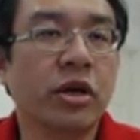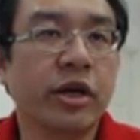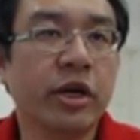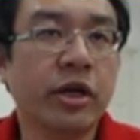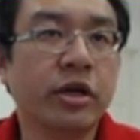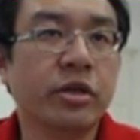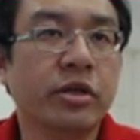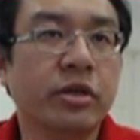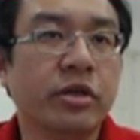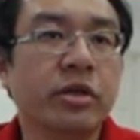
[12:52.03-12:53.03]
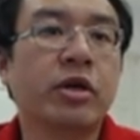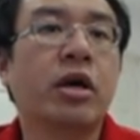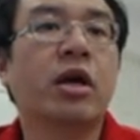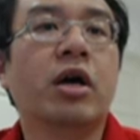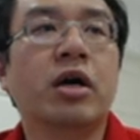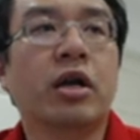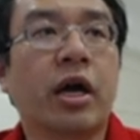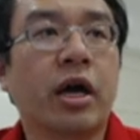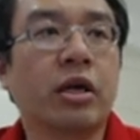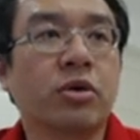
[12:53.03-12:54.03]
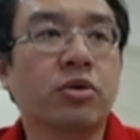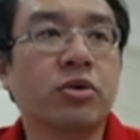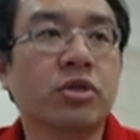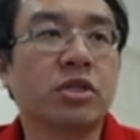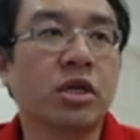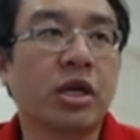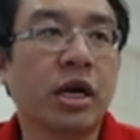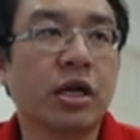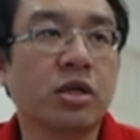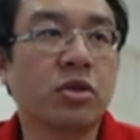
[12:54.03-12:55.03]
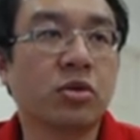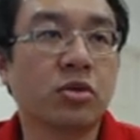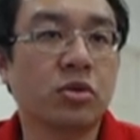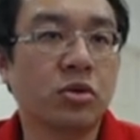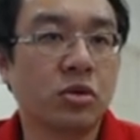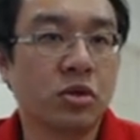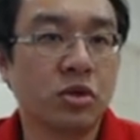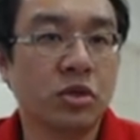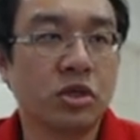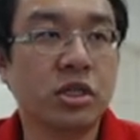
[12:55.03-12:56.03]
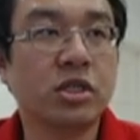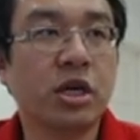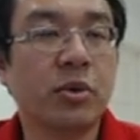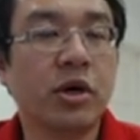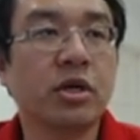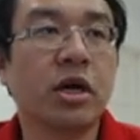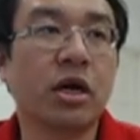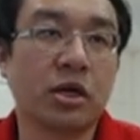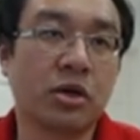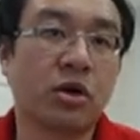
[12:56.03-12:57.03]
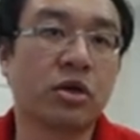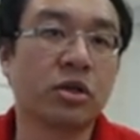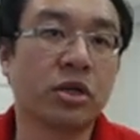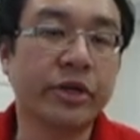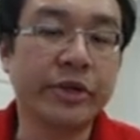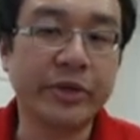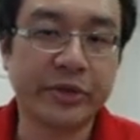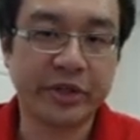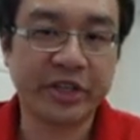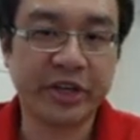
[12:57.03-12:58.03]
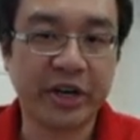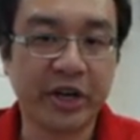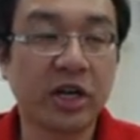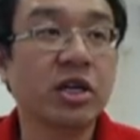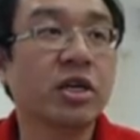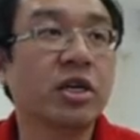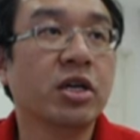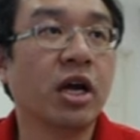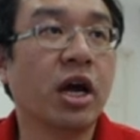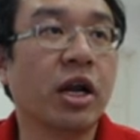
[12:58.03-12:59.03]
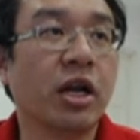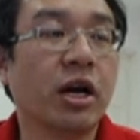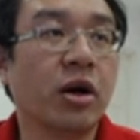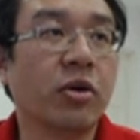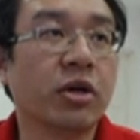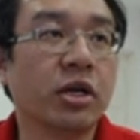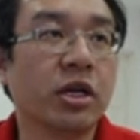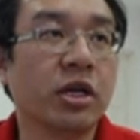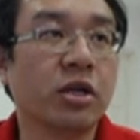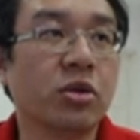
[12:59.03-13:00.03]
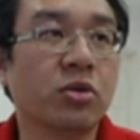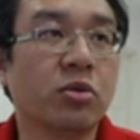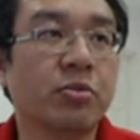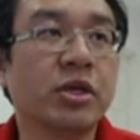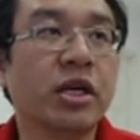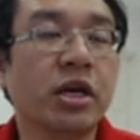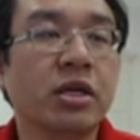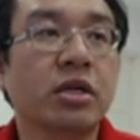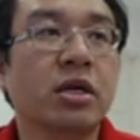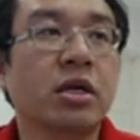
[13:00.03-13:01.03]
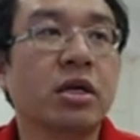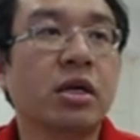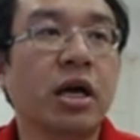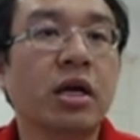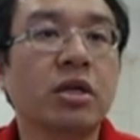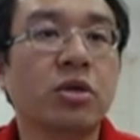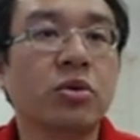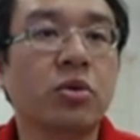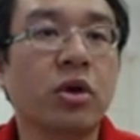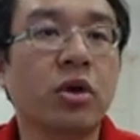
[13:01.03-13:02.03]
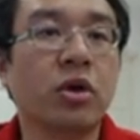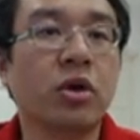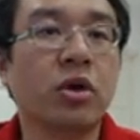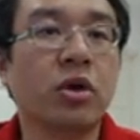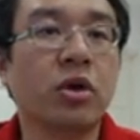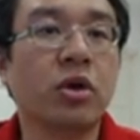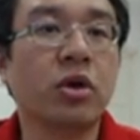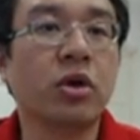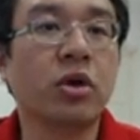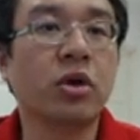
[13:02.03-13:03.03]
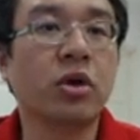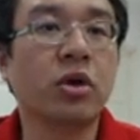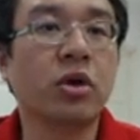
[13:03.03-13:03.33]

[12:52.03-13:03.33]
a8, then you use the knight to c7 and continue check. And now the king to b8, then you have a knight to